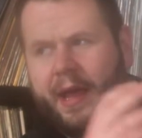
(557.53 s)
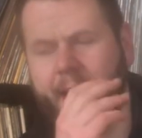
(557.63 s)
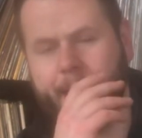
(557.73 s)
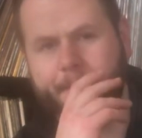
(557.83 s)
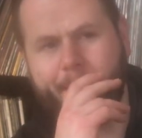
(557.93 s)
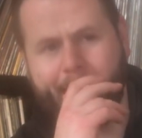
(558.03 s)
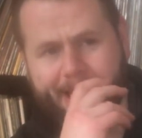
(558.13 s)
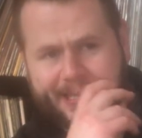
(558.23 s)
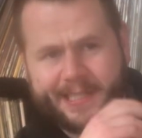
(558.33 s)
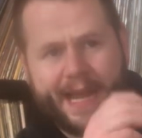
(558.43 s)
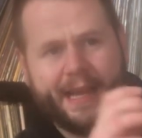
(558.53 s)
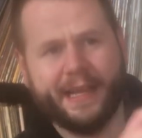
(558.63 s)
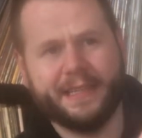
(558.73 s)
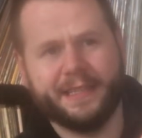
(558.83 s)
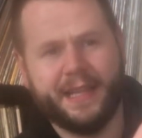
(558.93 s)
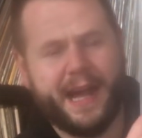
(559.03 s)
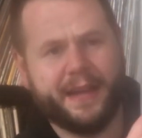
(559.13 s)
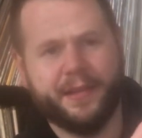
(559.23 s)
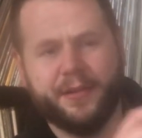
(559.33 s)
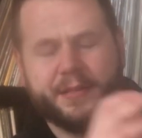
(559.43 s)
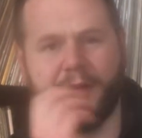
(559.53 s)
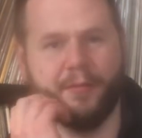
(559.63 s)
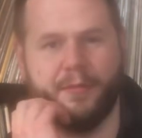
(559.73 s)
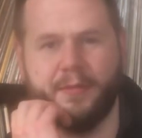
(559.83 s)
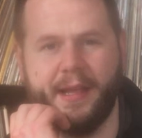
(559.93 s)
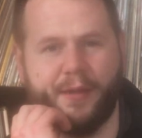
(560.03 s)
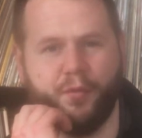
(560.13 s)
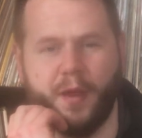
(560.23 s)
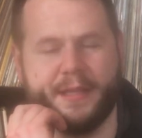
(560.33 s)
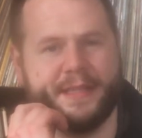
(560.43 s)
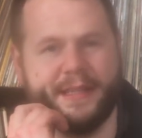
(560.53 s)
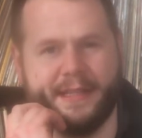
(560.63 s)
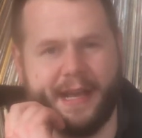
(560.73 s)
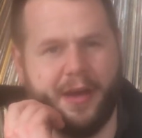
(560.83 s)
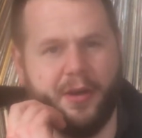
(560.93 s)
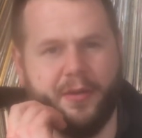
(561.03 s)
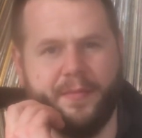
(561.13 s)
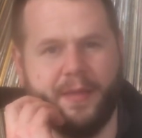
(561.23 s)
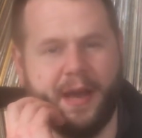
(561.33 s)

And my understanding is a lot of those are like rusty now.